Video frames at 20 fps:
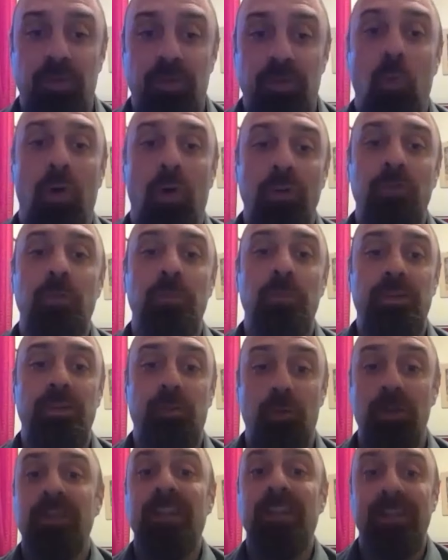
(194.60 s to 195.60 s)
if you want to be
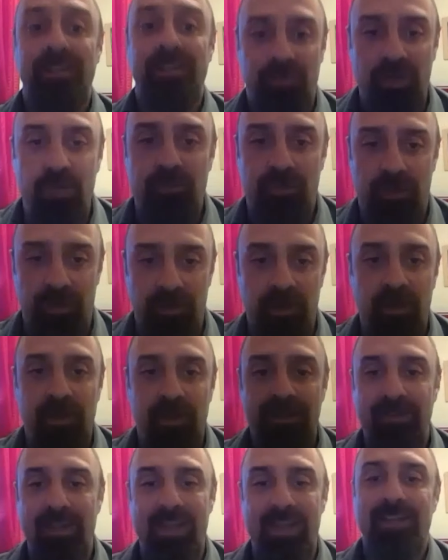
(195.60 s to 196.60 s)
truly data-driven,
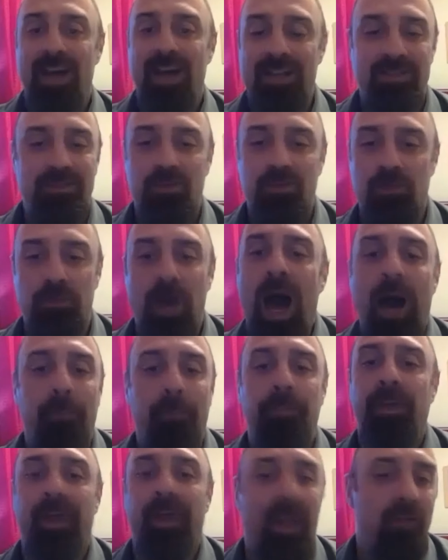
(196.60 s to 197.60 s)
data has to
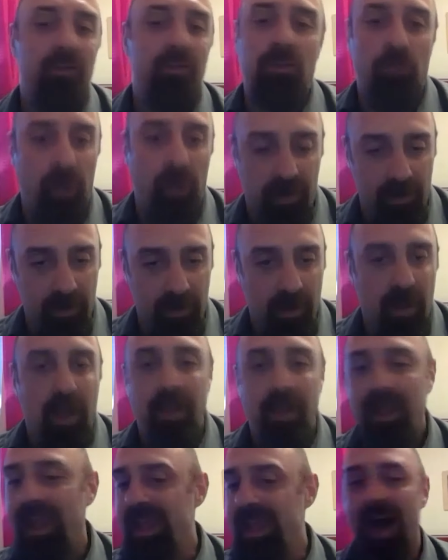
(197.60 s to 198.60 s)
happen everywhere.
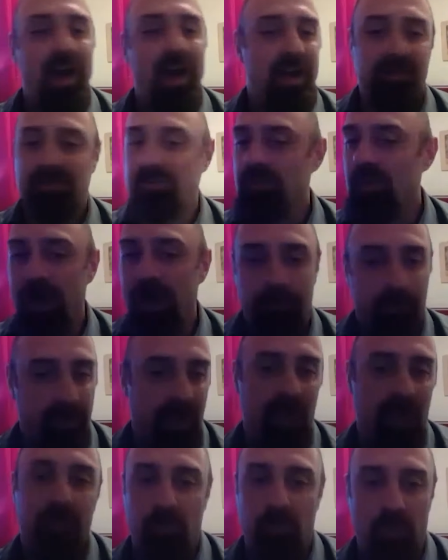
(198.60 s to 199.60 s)
AI has to happen
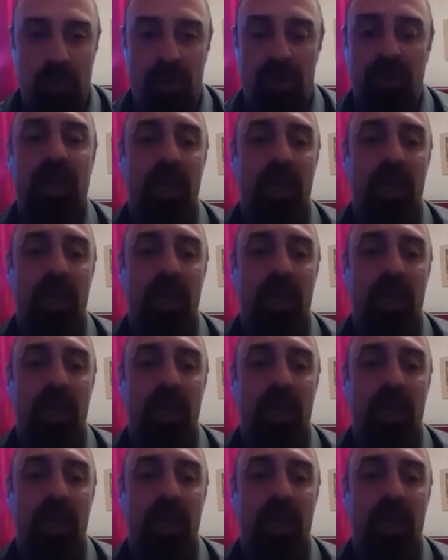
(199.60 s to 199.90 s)
everywhere. It